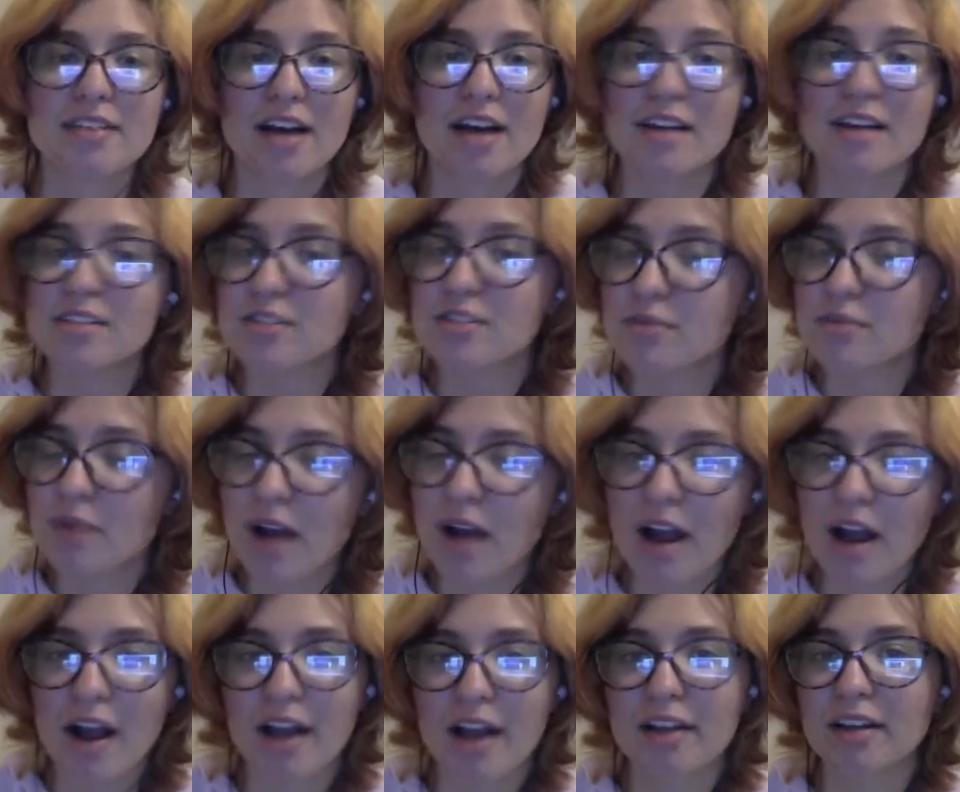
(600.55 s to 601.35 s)
I
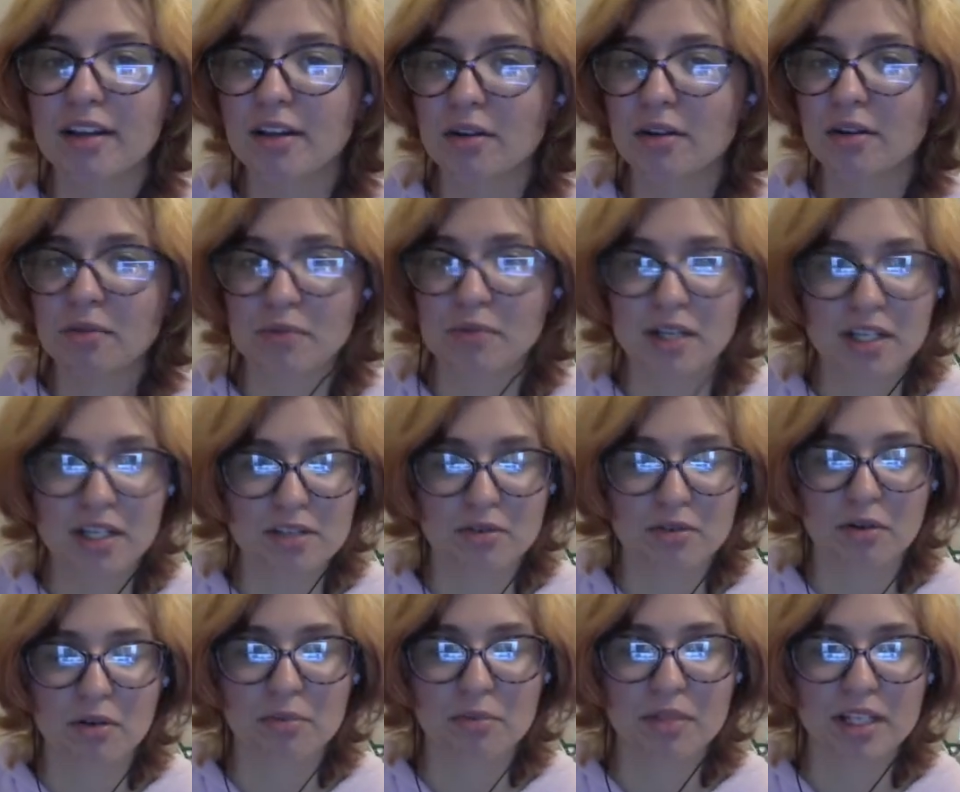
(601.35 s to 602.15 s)
swear I can read
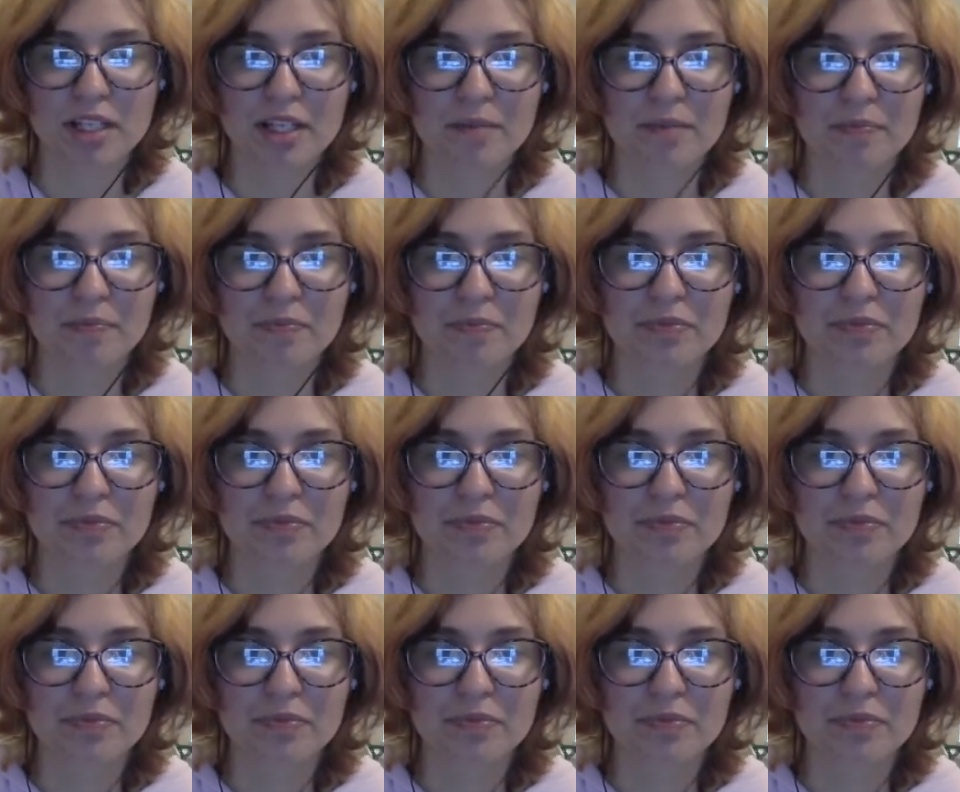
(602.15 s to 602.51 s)
normally.